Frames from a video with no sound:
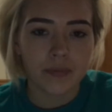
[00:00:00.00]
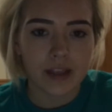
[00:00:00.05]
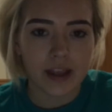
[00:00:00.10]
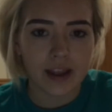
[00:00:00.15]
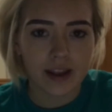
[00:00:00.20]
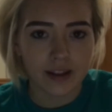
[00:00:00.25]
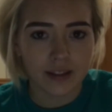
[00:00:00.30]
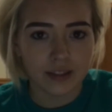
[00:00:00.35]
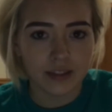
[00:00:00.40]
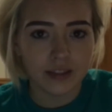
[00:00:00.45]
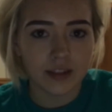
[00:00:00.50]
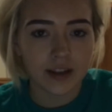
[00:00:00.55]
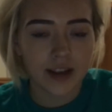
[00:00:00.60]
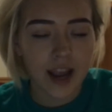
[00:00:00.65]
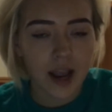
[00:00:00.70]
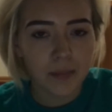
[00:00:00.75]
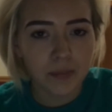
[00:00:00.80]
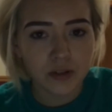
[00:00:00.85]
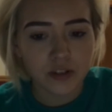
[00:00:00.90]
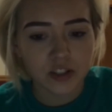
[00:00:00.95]
And the
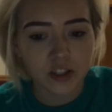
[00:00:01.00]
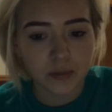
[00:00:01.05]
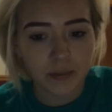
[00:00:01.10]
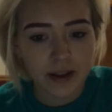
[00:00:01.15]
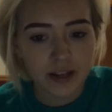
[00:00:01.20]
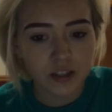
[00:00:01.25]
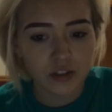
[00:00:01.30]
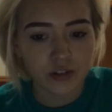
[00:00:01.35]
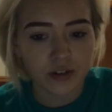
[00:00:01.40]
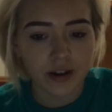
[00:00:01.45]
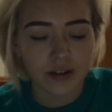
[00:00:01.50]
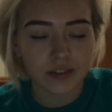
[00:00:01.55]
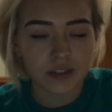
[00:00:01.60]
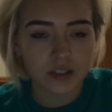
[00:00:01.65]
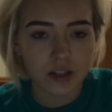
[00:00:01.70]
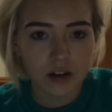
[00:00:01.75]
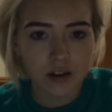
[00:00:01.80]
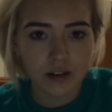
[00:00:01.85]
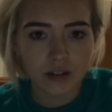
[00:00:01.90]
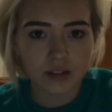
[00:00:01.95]
Kepler spacecraft
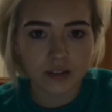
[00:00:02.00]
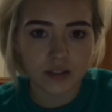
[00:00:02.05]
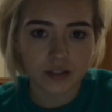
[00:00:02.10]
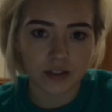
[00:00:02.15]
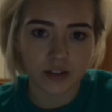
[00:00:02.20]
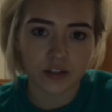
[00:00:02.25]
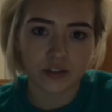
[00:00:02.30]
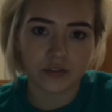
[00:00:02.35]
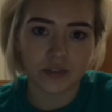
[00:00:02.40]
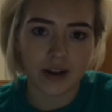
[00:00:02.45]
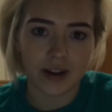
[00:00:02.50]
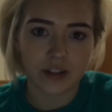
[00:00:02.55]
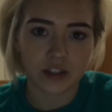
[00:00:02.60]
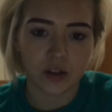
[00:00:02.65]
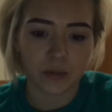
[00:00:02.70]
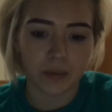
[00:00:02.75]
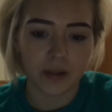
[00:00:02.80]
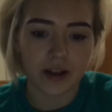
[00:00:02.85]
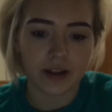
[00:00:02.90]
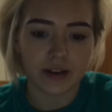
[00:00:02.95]
started the search for
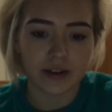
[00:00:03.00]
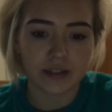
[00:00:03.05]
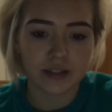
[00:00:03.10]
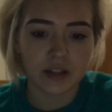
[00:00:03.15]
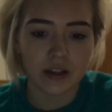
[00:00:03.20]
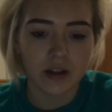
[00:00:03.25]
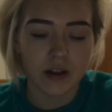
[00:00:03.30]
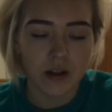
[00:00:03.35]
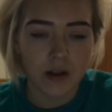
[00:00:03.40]
exoplanets